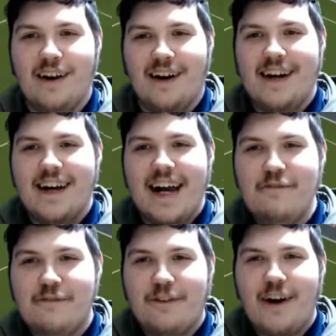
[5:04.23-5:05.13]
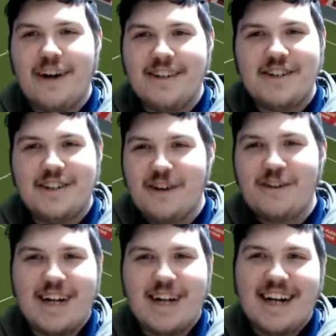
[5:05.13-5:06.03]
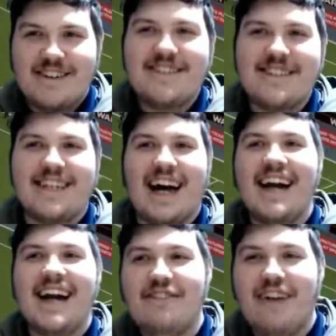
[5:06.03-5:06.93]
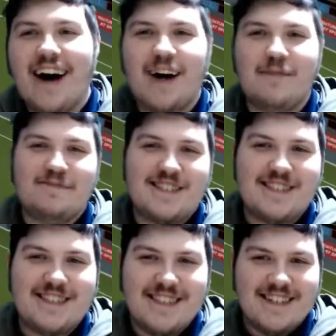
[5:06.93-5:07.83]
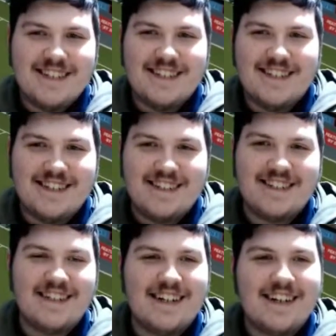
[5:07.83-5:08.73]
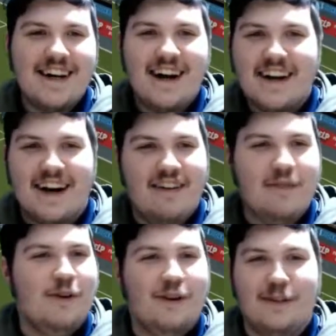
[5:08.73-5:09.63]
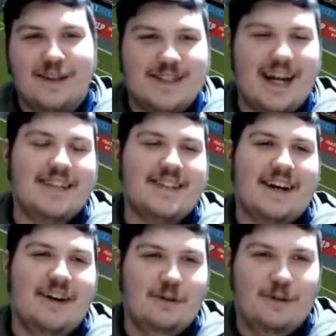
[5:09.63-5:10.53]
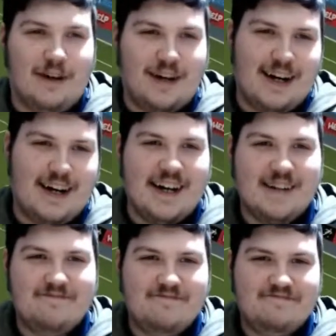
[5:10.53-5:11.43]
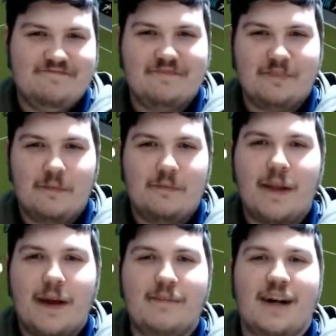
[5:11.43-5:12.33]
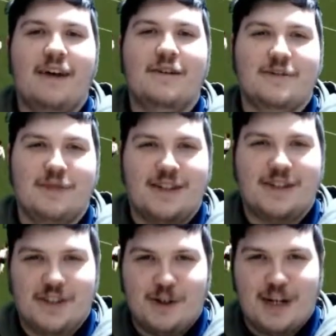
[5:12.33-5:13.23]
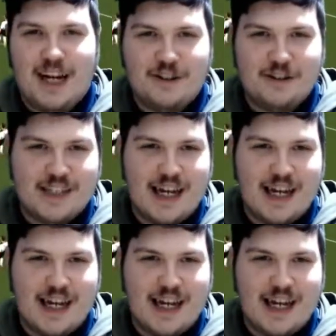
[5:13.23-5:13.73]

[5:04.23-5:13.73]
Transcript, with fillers: In front, the George Andrews stand erupts. I can't remember what all the stands are called, uh, but I know this one is George Andrews stand.